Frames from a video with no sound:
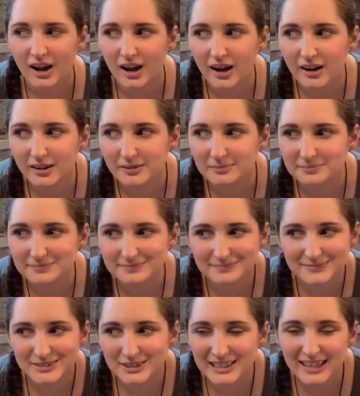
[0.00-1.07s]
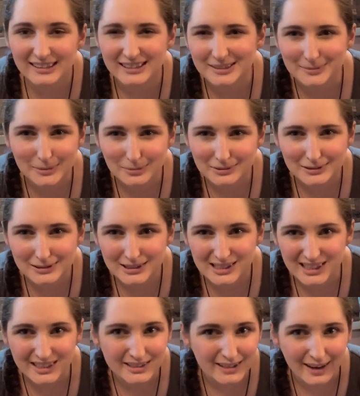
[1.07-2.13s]
Um so yeah, these people are just
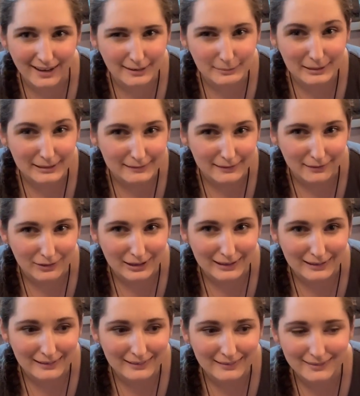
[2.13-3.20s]
like trying to make a living.